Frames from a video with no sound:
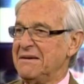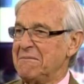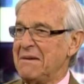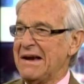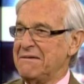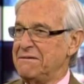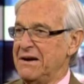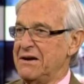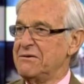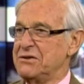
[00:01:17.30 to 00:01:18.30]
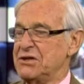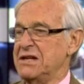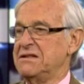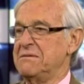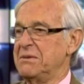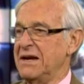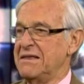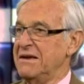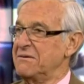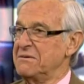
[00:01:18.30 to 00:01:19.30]
modified or adjusted. But
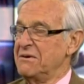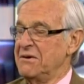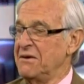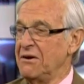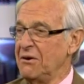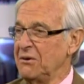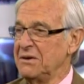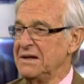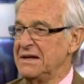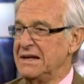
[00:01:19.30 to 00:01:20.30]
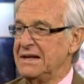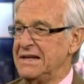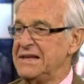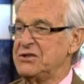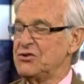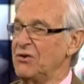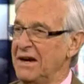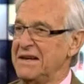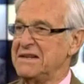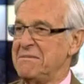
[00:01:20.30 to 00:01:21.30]
I think on the whole, uh, he's
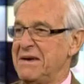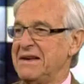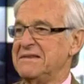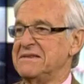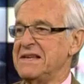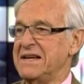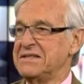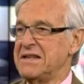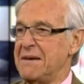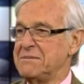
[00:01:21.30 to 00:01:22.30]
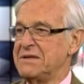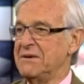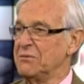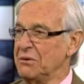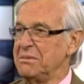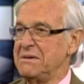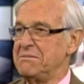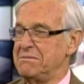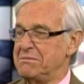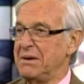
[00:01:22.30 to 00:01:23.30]
trying to make take steps that will
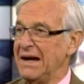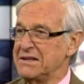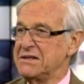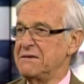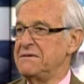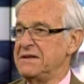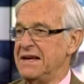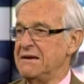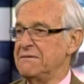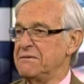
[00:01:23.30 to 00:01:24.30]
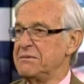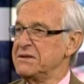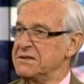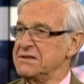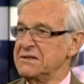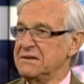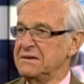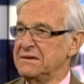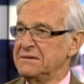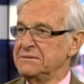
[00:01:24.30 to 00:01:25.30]
be positive in the end for business.
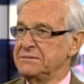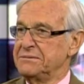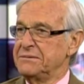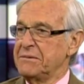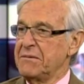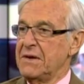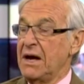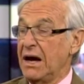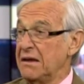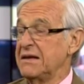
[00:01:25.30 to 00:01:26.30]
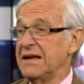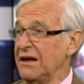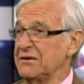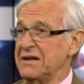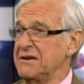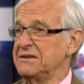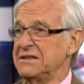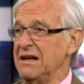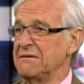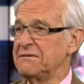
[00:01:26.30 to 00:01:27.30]
Like what? I think healthcare
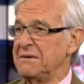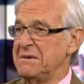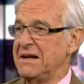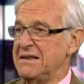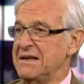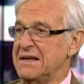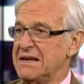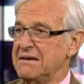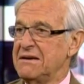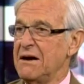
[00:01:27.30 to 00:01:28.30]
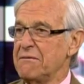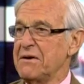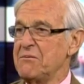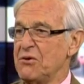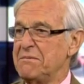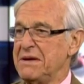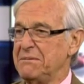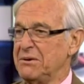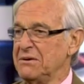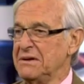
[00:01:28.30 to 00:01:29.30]
itself. I mean, I think get, covering more
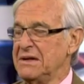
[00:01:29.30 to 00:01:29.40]
people. You